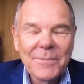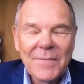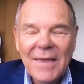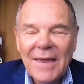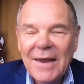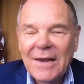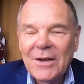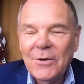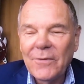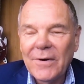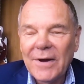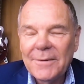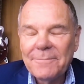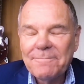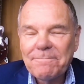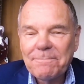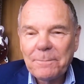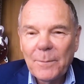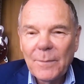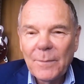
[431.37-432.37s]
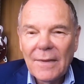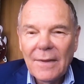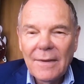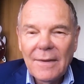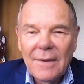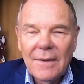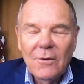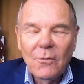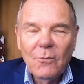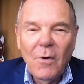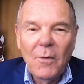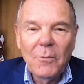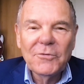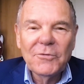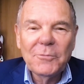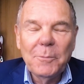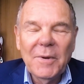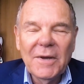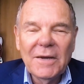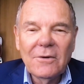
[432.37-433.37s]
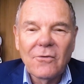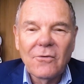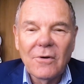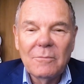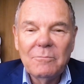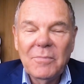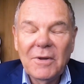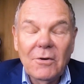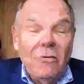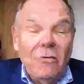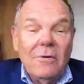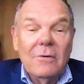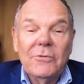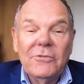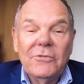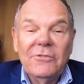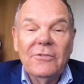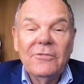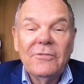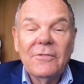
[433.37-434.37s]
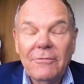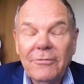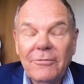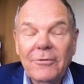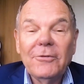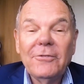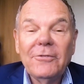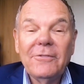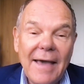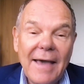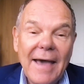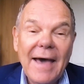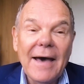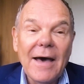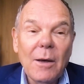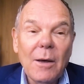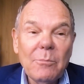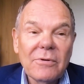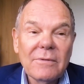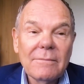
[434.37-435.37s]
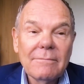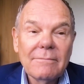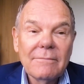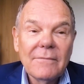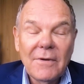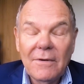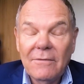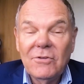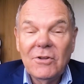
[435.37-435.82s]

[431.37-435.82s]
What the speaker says: Anyway, what was Bitcoin? Bitcoin was just the first app of the